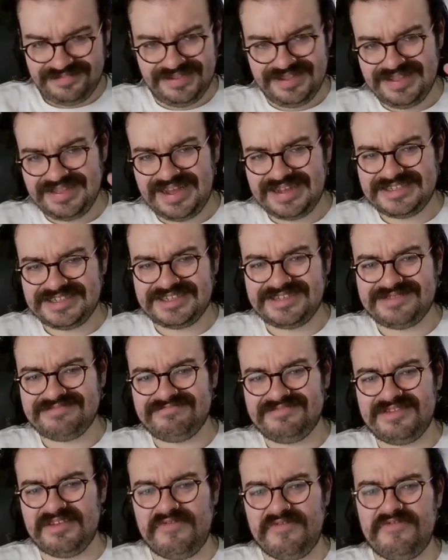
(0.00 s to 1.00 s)
That's
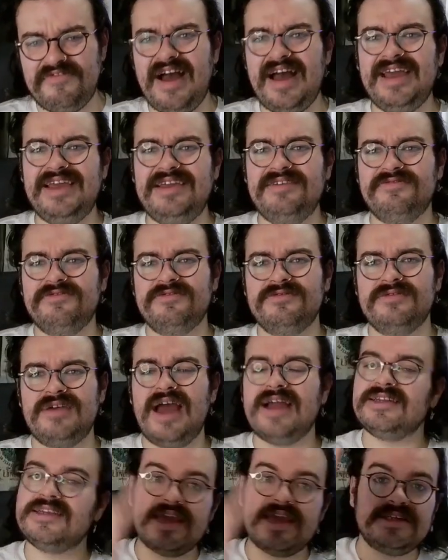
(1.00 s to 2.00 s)
the five,
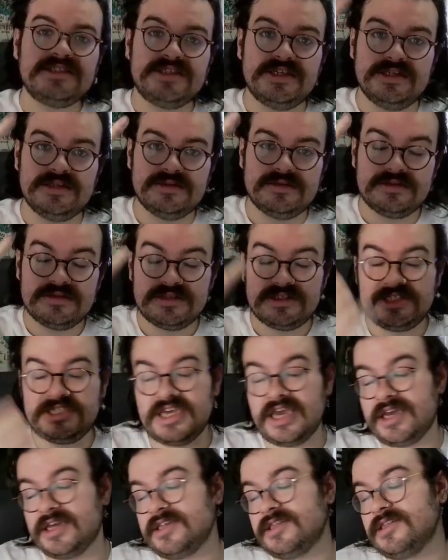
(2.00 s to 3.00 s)
and Kingston
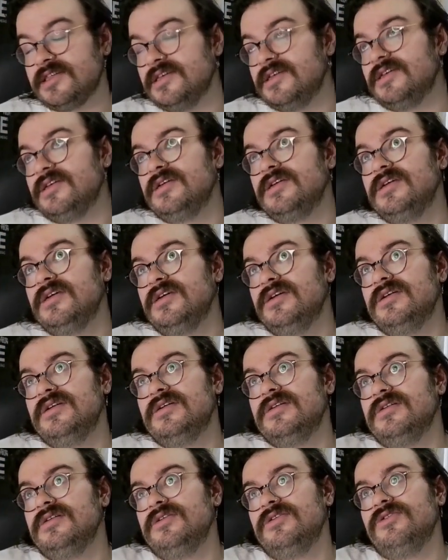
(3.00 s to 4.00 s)
six.
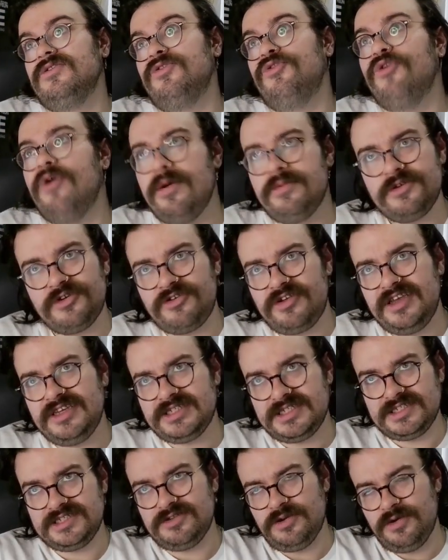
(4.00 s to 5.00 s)
Who I would agree is
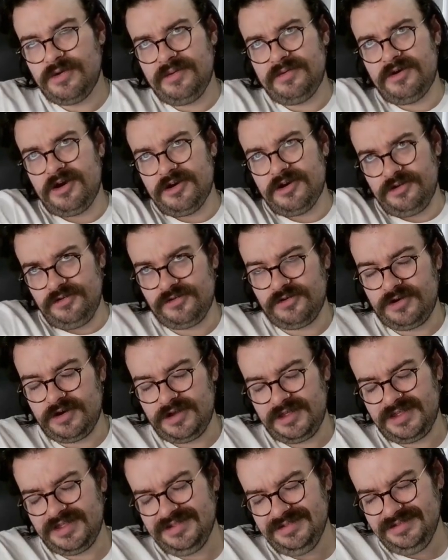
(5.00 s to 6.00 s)
this, who I would argue, sorry,
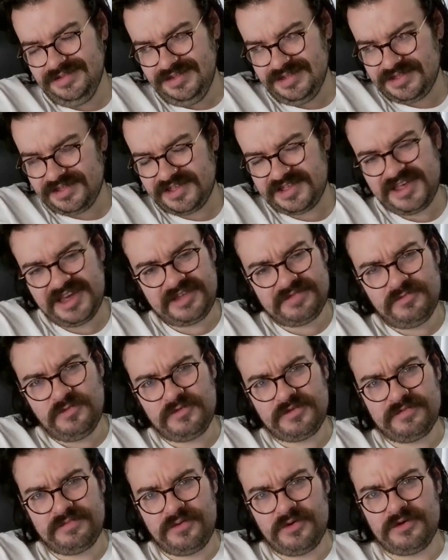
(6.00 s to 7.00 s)
that is the sixth
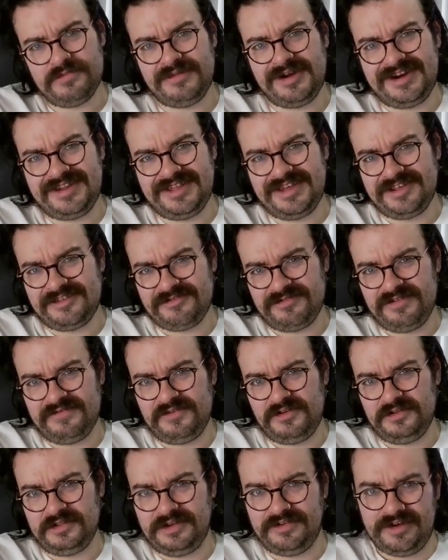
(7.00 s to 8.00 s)
most important man in the history of
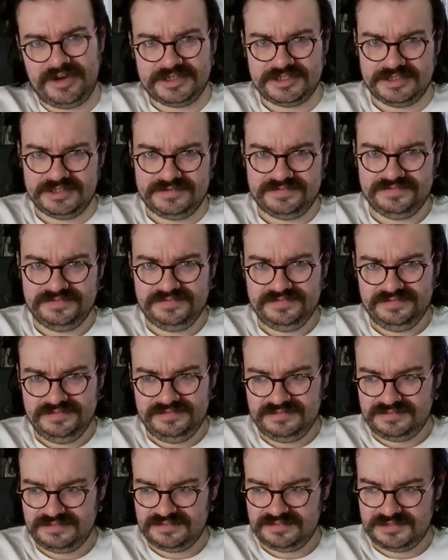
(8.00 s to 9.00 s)
all elite wrestling.
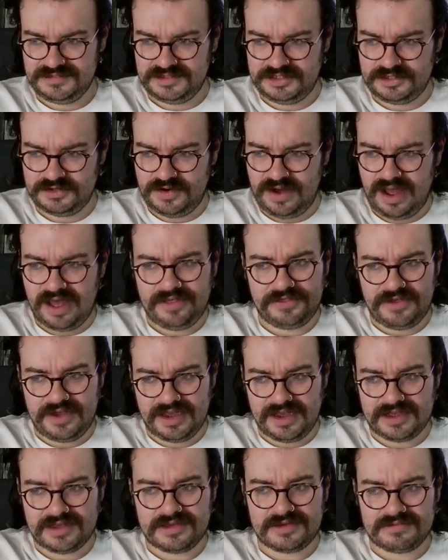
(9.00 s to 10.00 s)
So I
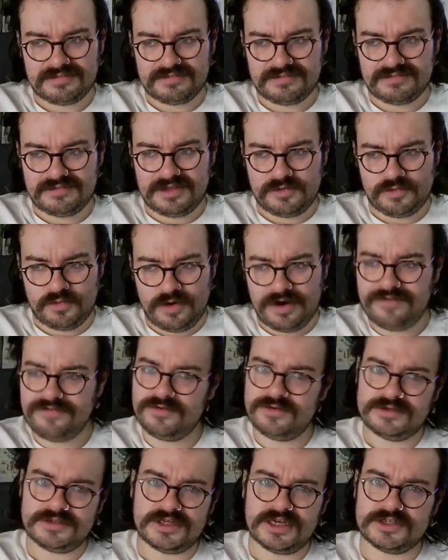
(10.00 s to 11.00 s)
think one of
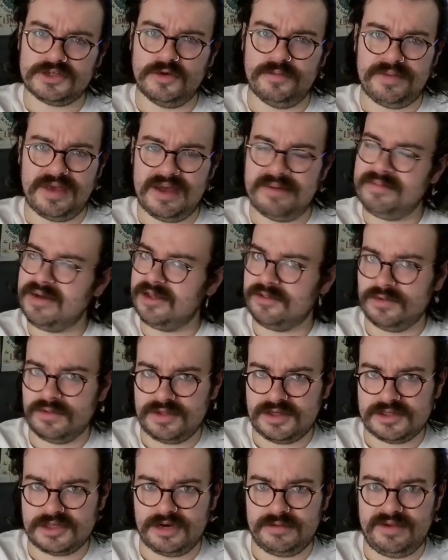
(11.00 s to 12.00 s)
those six will beat him, but I don't think
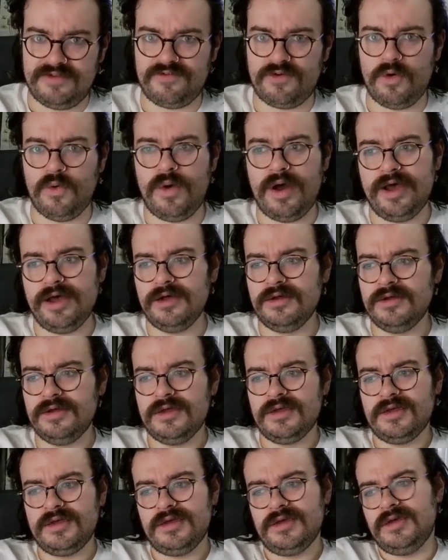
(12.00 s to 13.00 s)
it's going to be for a while.
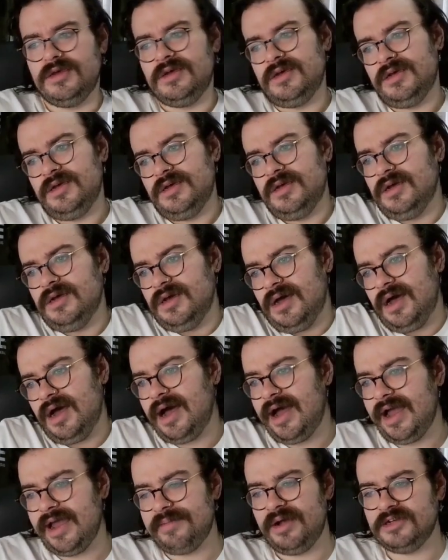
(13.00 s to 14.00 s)

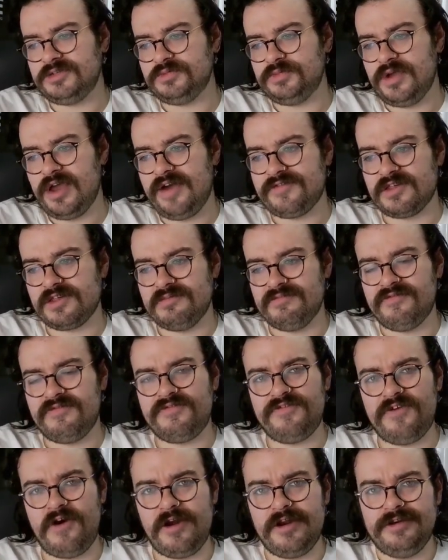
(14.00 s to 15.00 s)
I imagine we have some
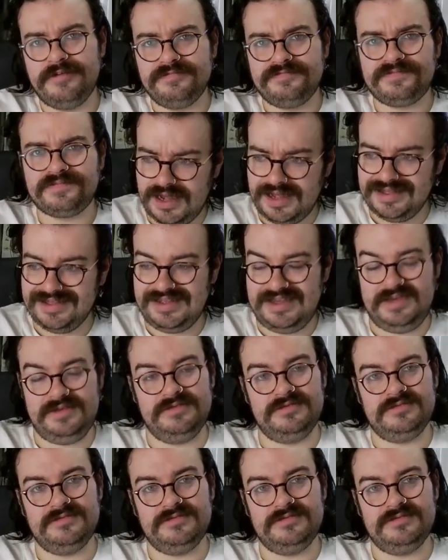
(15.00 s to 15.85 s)
fun, elite,